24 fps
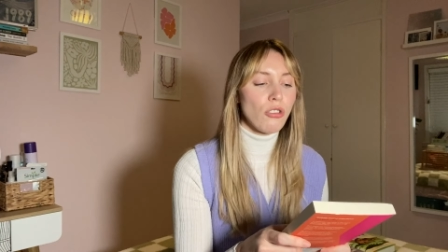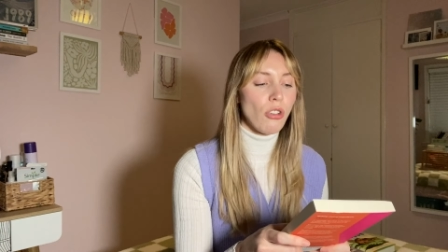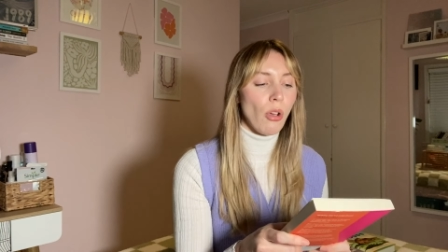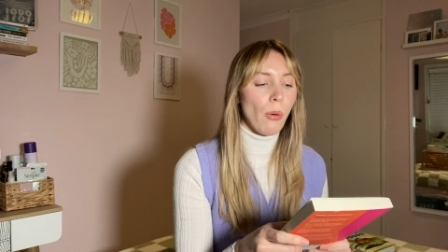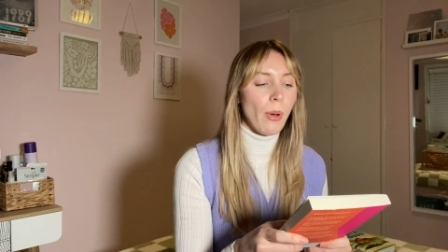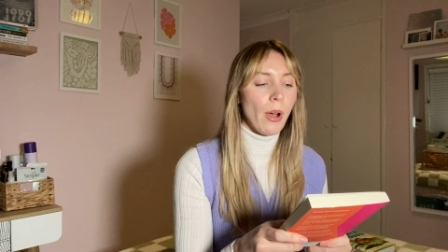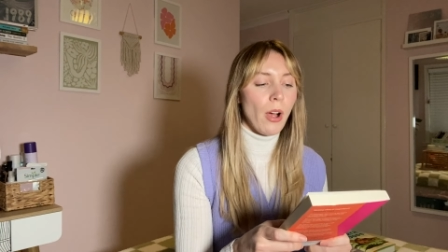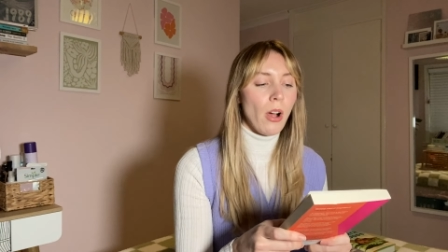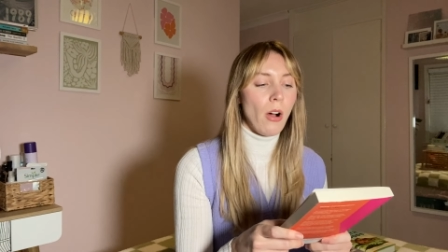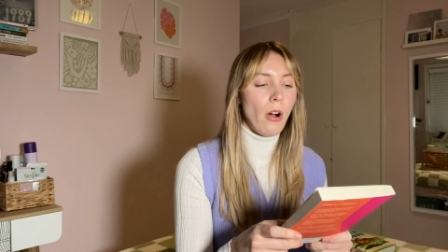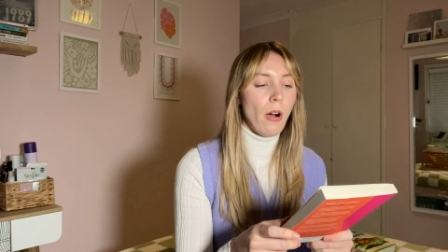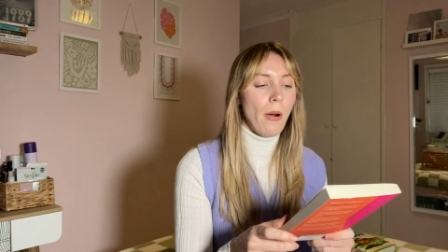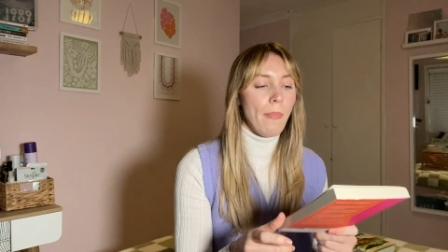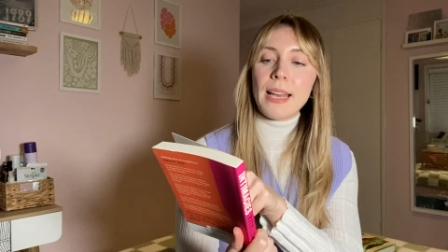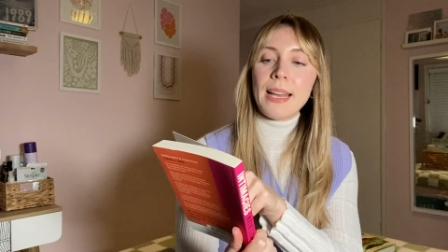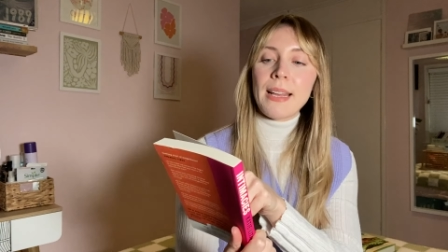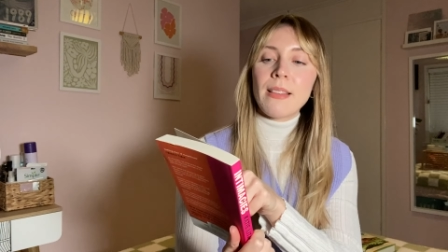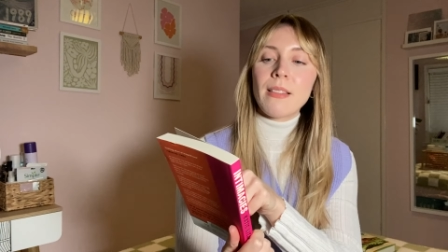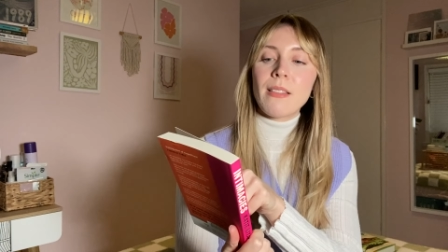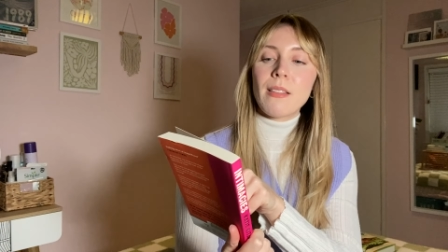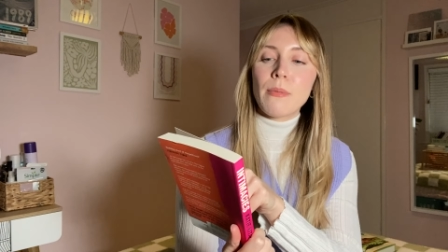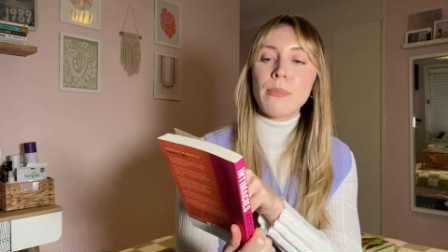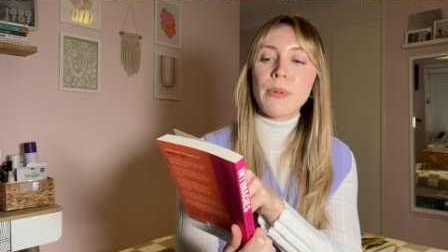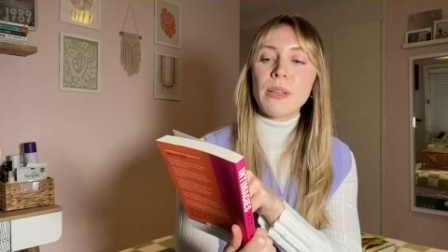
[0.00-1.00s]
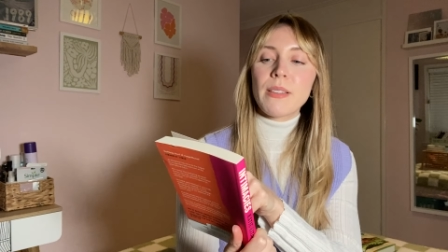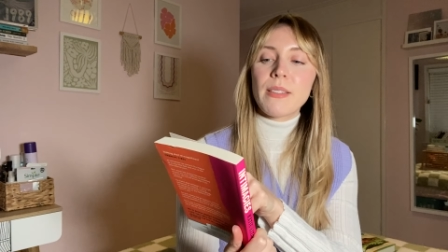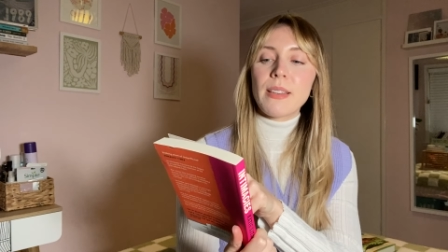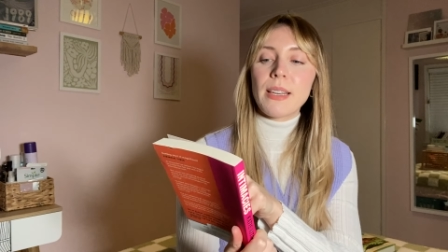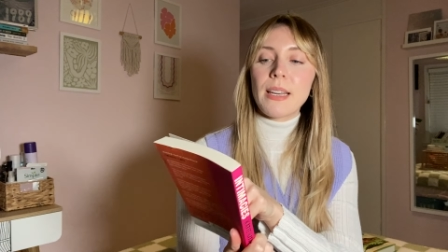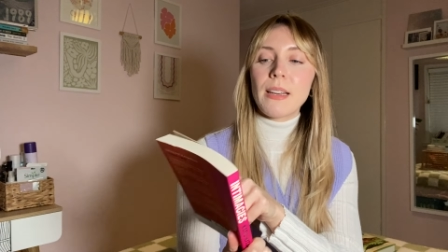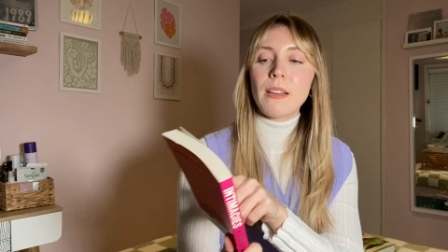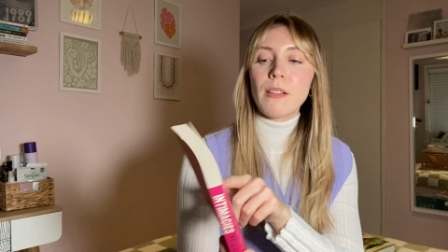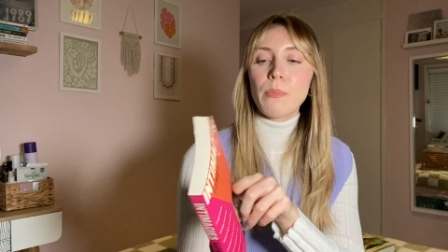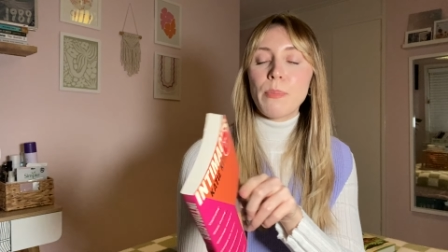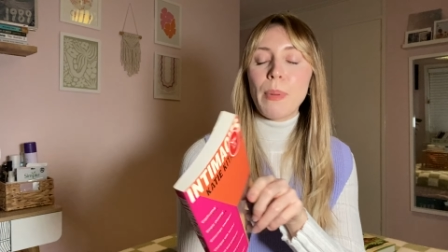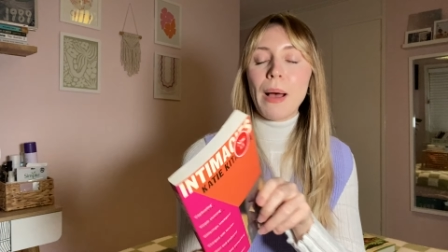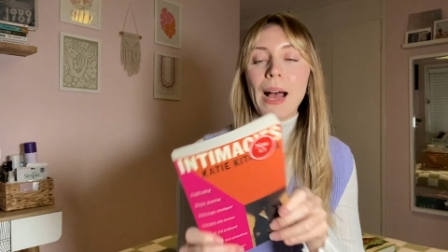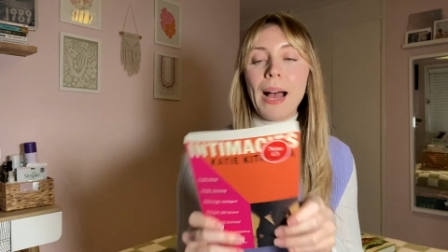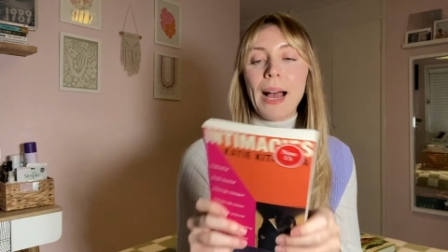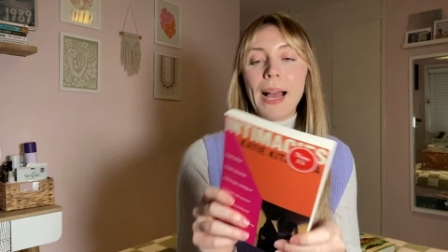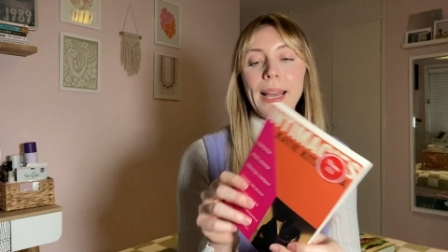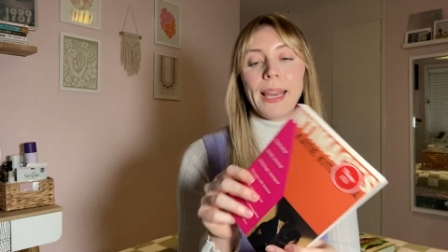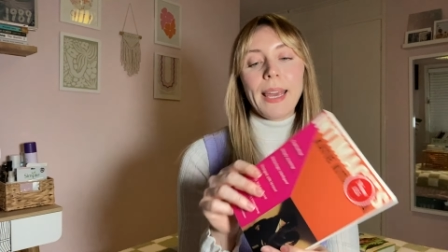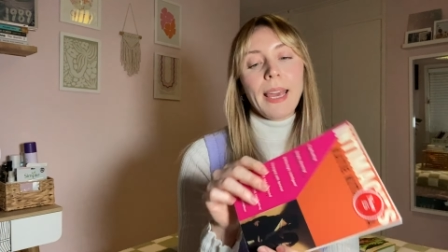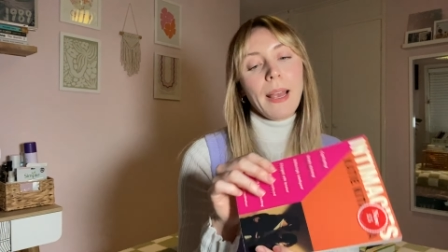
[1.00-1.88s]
so I got Intimacies by